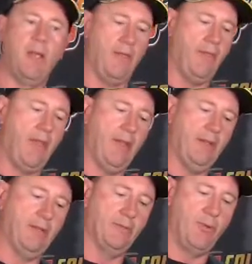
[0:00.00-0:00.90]
and
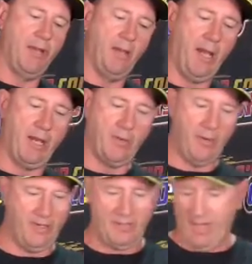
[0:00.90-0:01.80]
that is where your
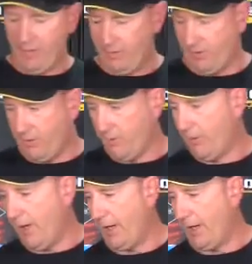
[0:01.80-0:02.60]
airline attaches to,